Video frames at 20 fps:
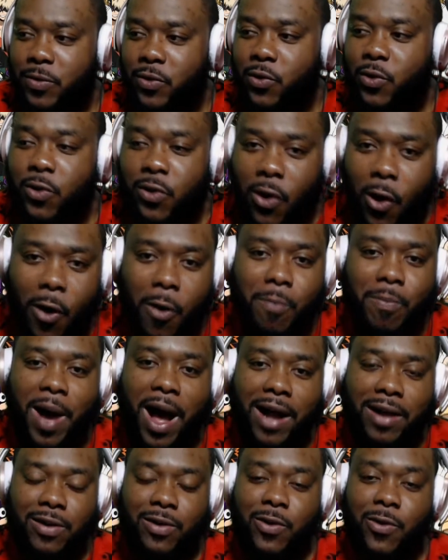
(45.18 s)

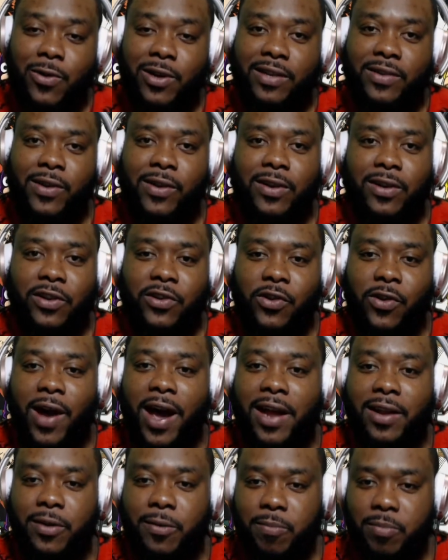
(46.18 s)
Bakugo is going to
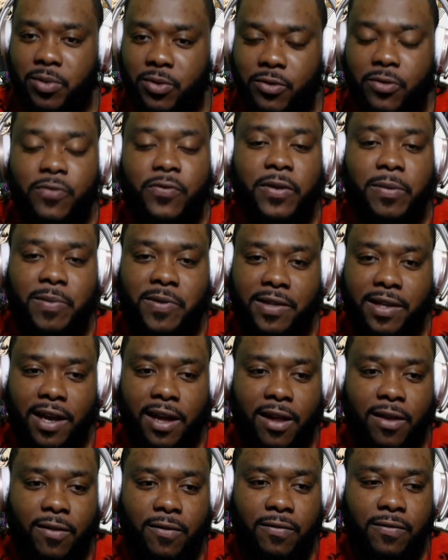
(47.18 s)
try to prove
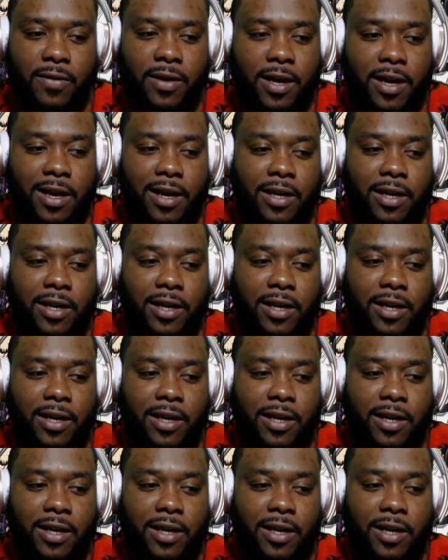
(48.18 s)
himself.